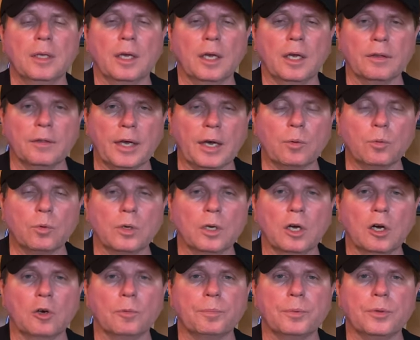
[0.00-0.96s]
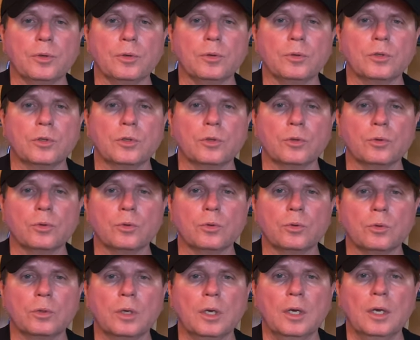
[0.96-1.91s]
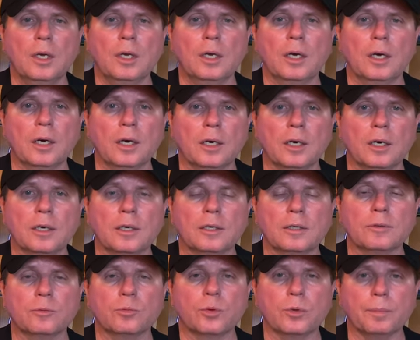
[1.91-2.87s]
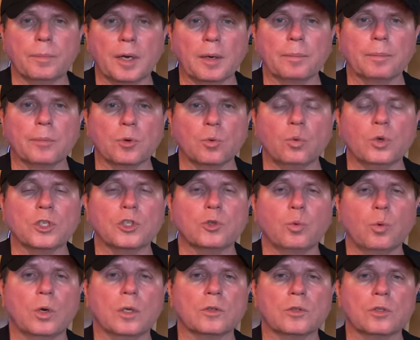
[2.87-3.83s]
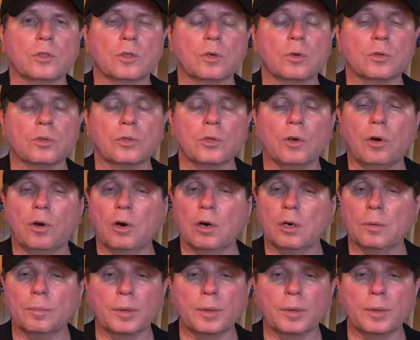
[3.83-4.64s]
and that will help you to uh, remember which ones those are.